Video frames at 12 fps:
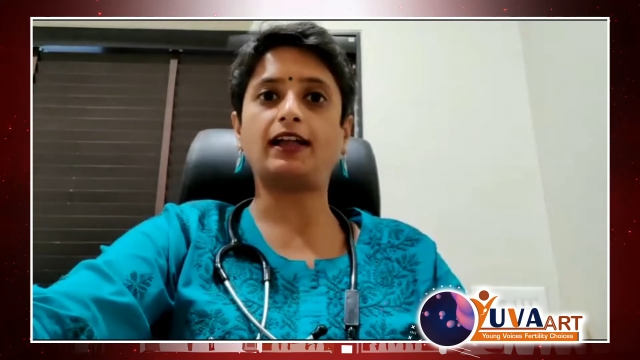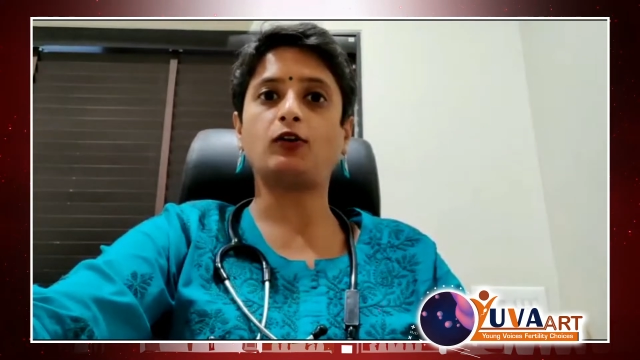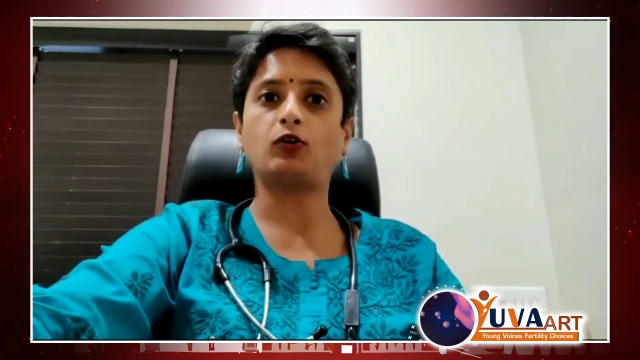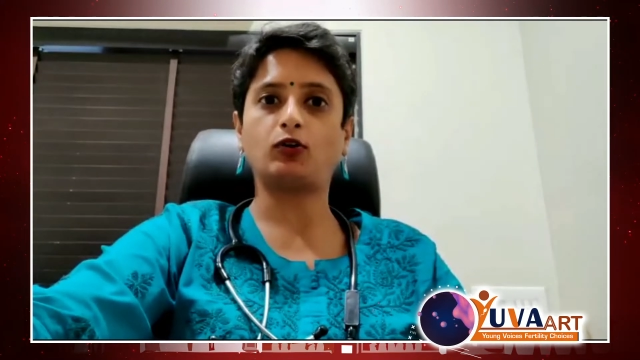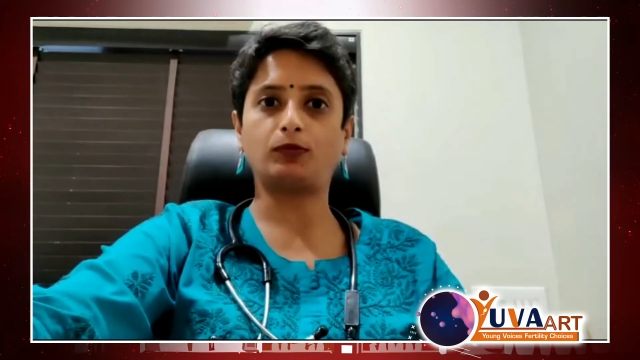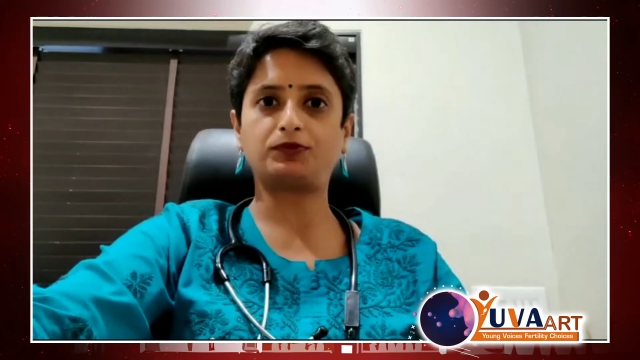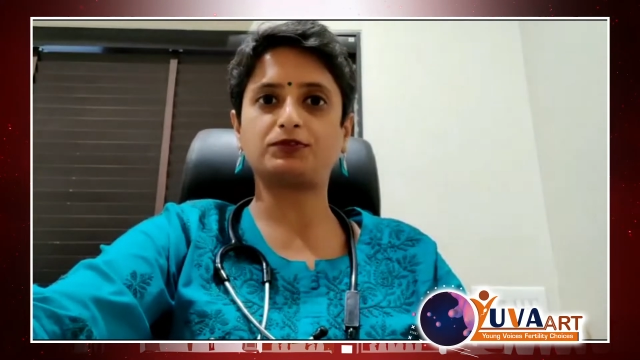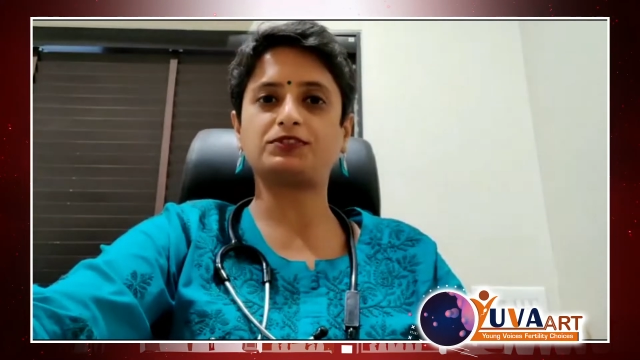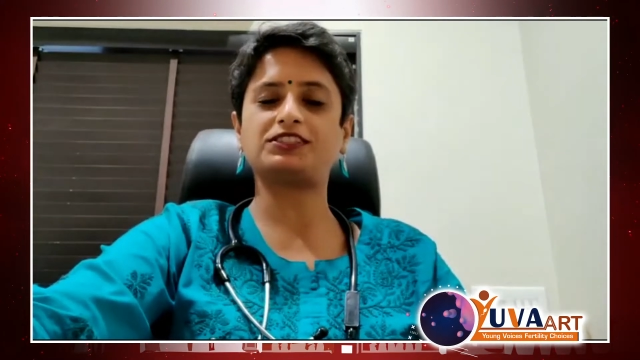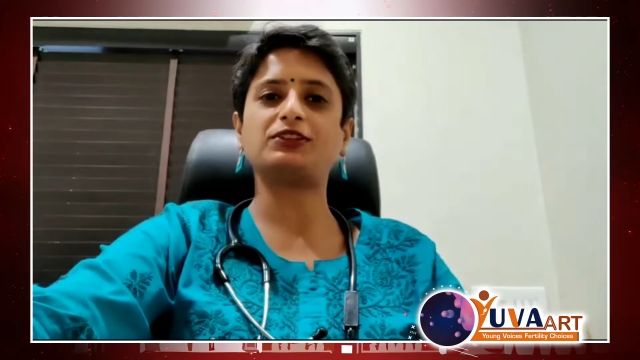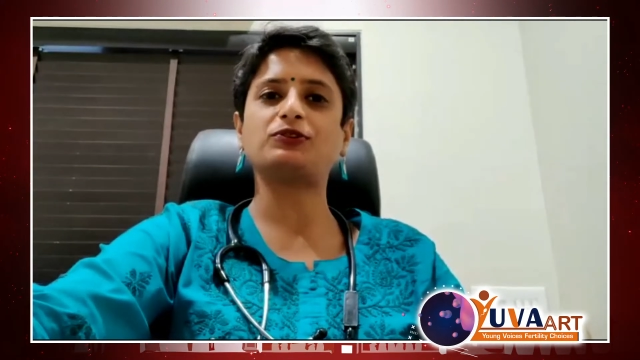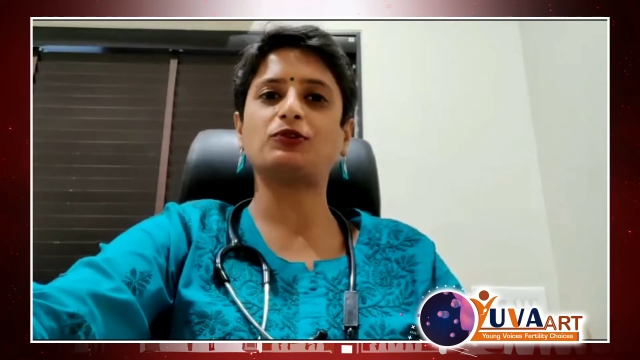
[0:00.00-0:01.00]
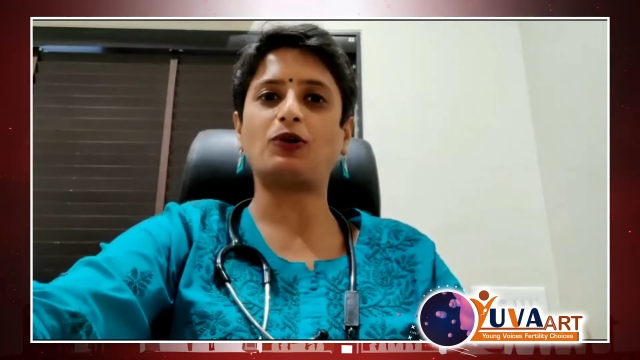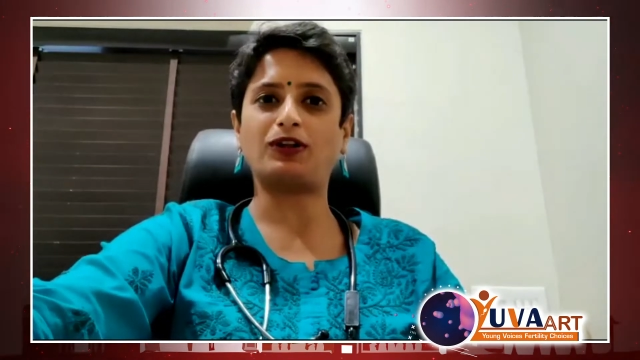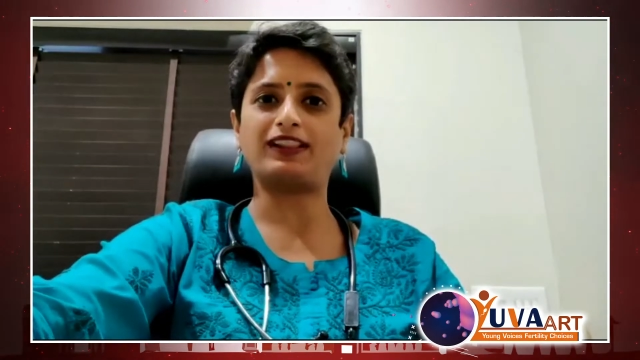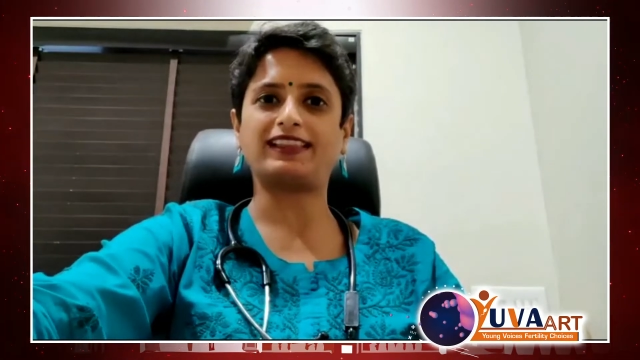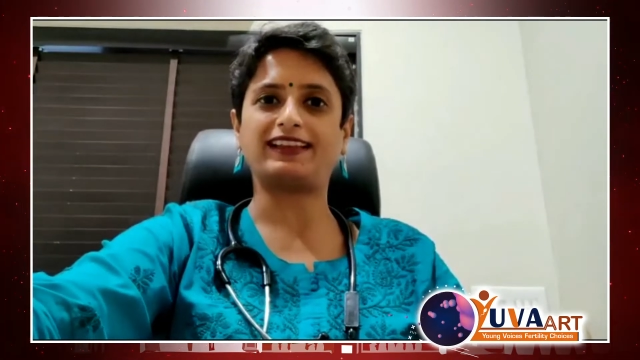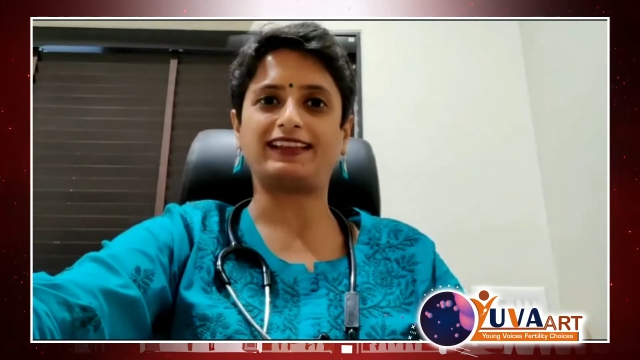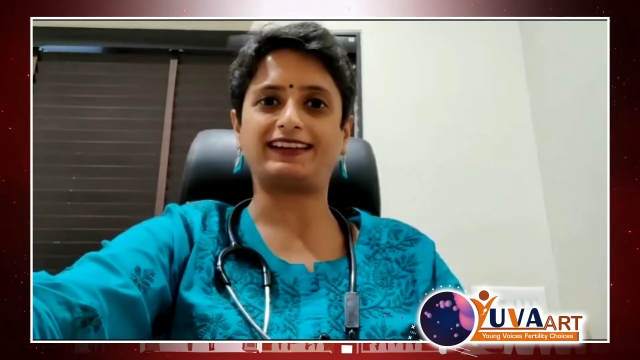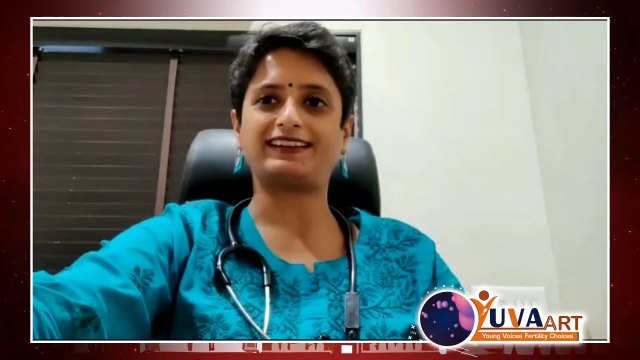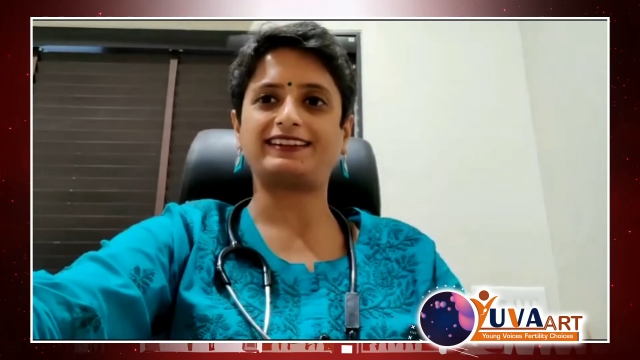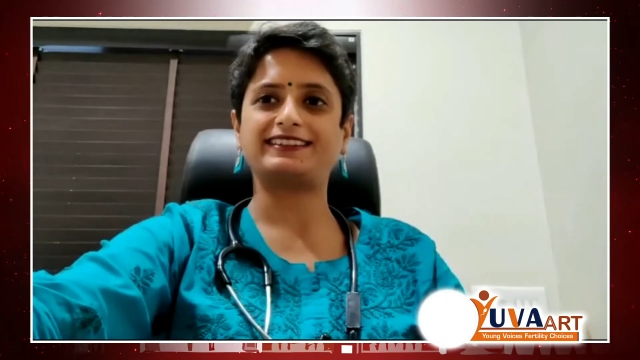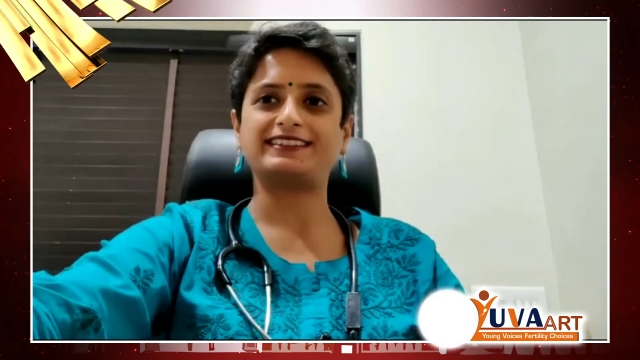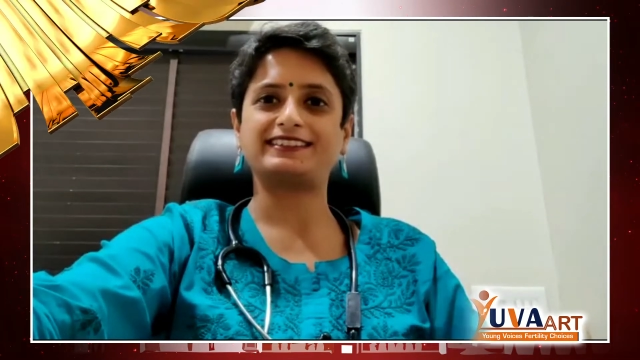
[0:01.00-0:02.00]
I hope to see you all there.